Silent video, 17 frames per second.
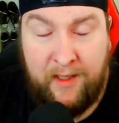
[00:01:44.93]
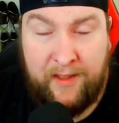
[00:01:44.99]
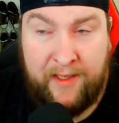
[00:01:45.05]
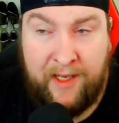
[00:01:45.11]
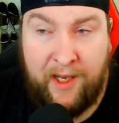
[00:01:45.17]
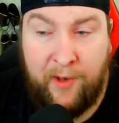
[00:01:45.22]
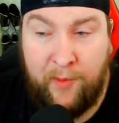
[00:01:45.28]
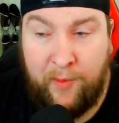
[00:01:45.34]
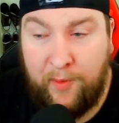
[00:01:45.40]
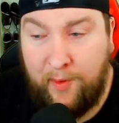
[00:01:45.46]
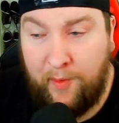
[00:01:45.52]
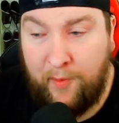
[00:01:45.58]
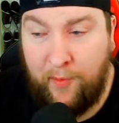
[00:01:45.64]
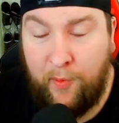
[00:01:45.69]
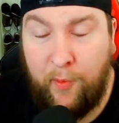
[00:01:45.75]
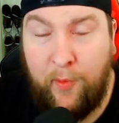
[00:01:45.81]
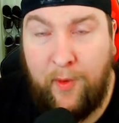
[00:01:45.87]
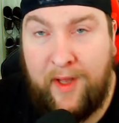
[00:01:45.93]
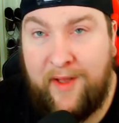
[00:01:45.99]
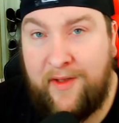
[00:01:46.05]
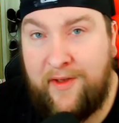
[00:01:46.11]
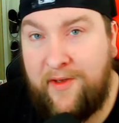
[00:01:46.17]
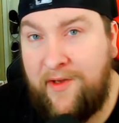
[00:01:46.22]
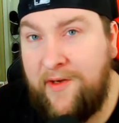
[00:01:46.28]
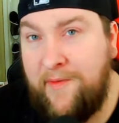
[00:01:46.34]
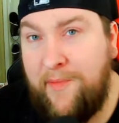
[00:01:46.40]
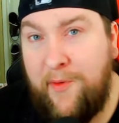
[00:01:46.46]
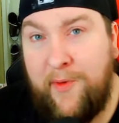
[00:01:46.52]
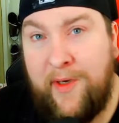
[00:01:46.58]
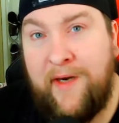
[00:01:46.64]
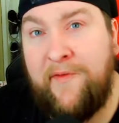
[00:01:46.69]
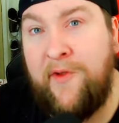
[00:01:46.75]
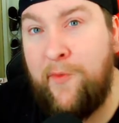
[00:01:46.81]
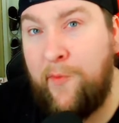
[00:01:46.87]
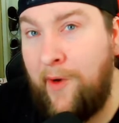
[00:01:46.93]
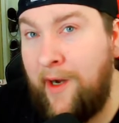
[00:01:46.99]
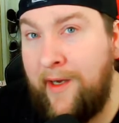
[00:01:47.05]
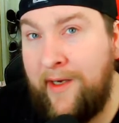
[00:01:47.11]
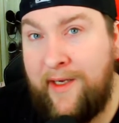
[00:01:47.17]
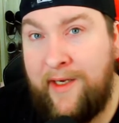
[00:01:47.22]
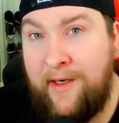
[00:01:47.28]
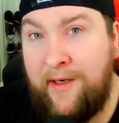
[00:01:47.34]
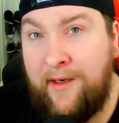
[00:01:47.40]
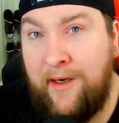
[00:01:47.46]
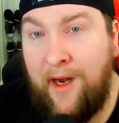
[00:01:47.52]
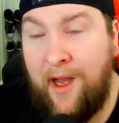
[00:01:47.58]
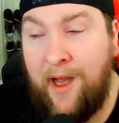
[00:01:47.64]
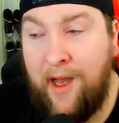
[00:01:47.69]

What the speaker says: Now, you can put whatever you want in here.